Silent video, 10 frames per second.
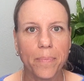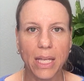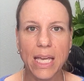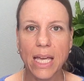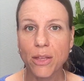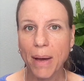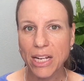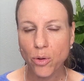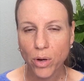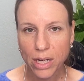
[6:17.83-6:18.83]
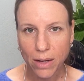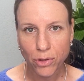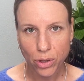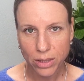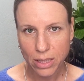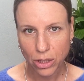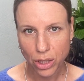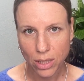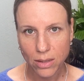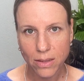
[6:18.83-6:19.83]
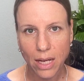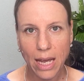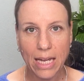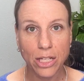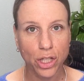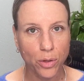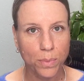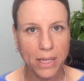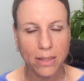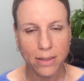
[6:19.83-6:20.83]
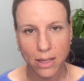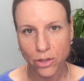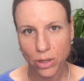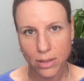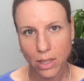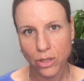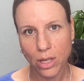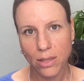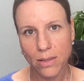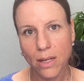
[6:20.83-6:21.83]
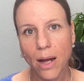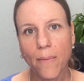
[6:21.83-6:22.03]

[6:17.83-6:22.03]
In the minority of jurisdictions and UPC jurisdictions,